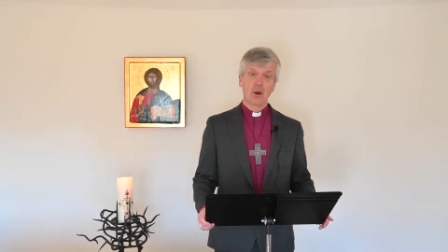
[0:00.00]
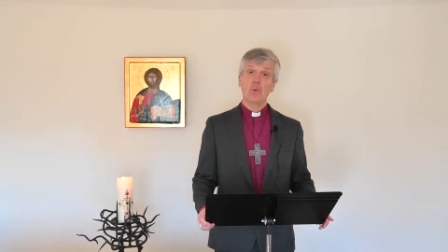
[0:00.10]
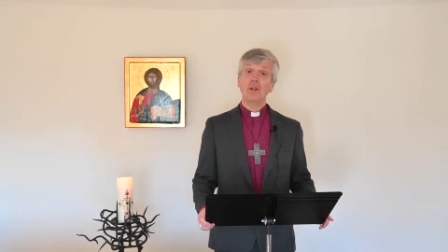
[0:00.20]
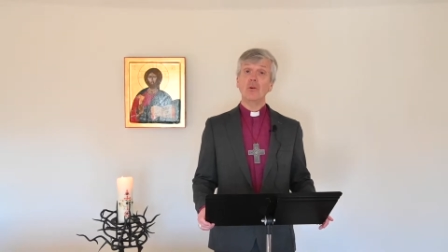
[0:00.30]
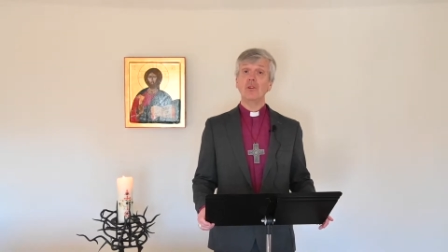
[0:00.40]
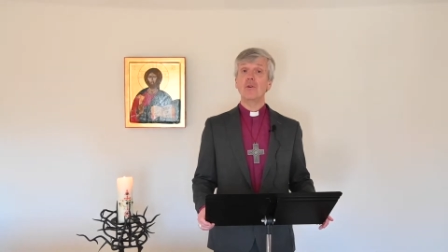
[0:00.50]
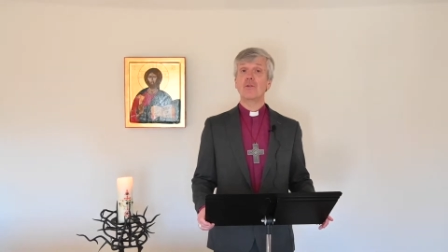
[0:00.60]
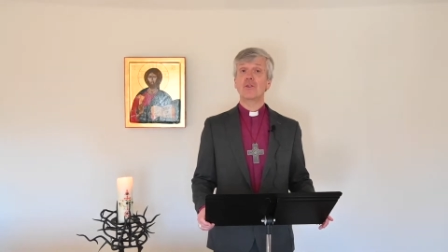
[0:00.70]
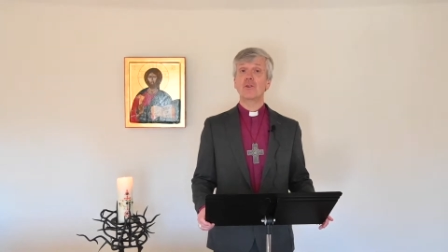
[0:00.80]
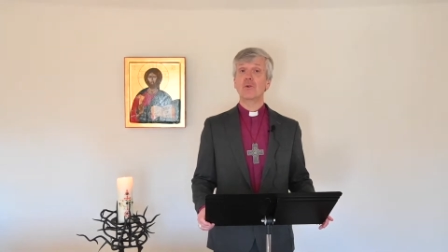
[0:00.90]
We're not
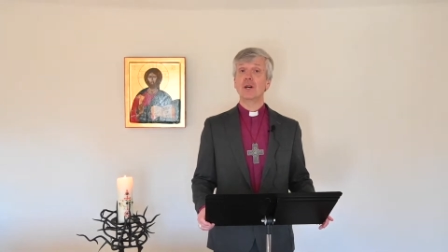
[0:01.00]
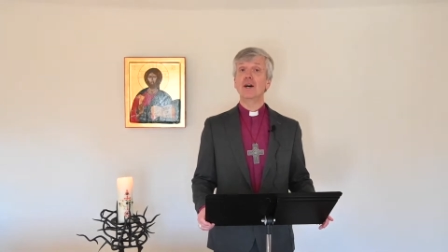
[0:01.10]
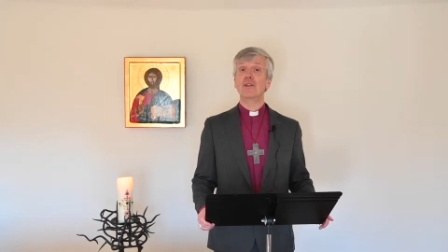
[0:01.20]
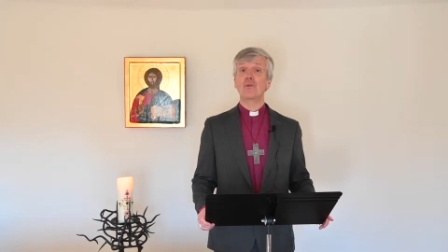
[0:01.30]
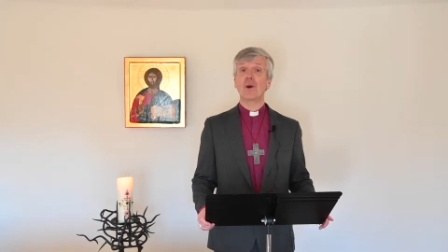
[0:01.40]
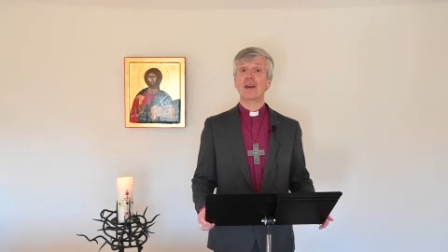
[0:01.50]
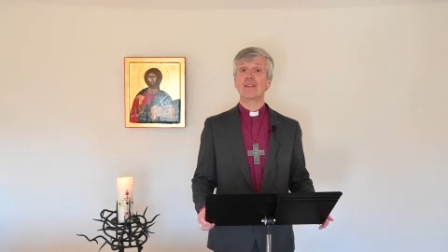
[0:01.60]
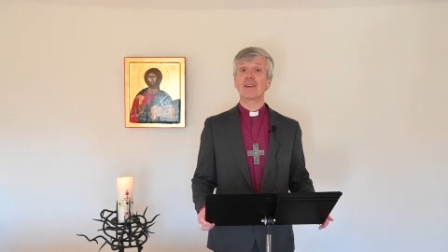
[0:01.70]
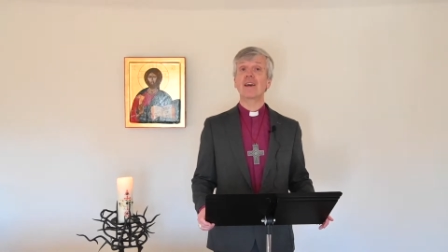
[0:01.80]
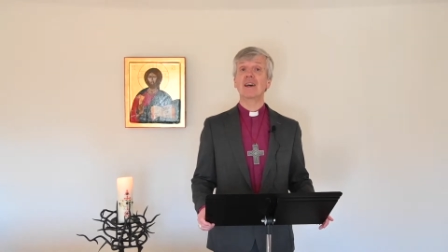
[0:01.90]
used to
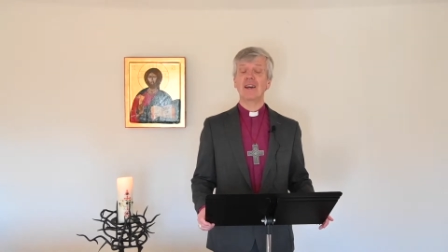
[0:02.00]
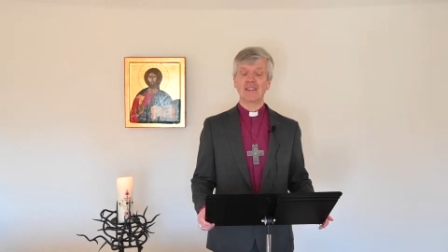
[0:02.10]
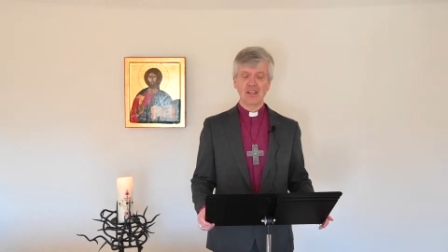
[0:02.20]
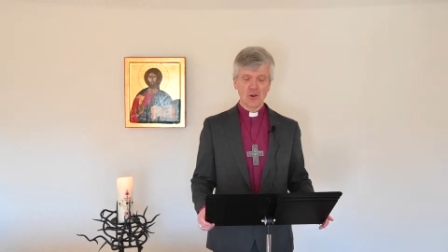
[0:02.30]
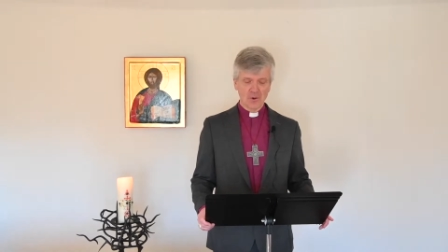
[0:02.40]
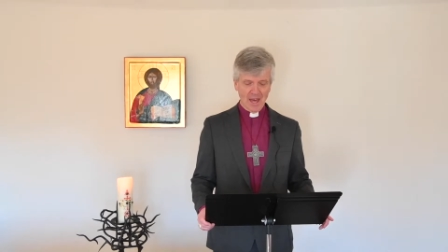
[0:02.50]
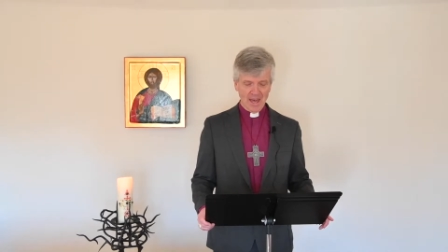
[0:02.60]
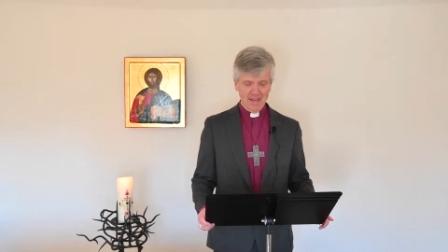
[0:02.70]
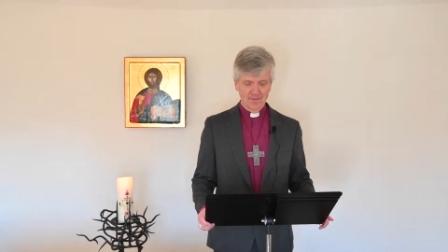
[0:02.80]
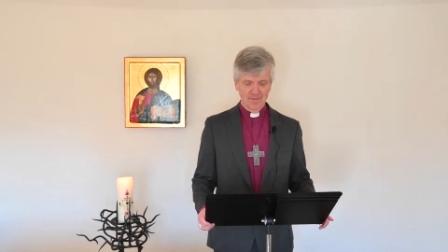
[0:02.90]
earthquakes here in the
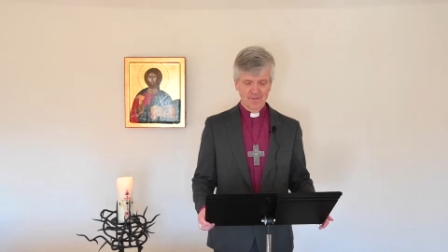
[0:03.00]
UK,